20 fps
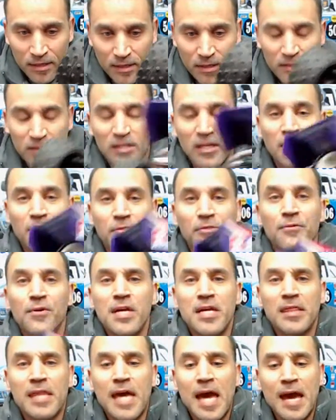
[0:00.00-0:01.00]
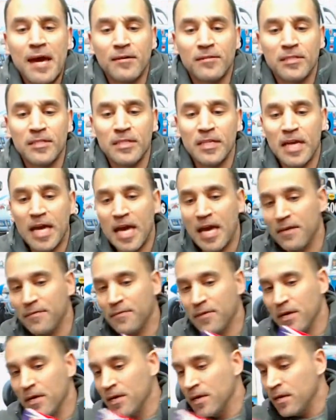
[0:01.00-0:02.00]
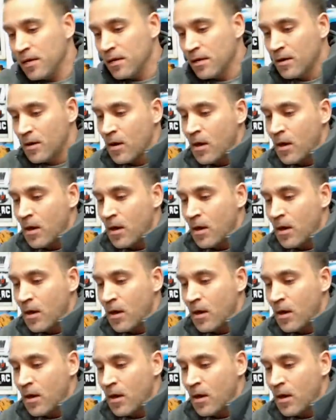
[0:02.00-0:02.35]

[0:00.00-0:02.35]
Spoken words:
It's like a 3000 kV.